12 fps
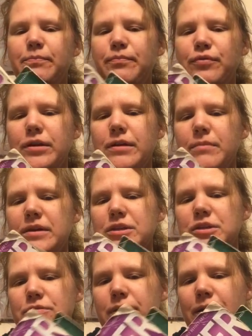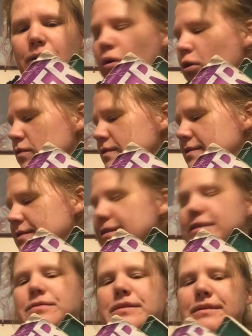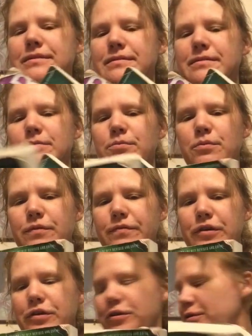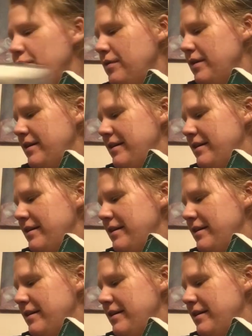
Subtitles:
pretty much do a whole series review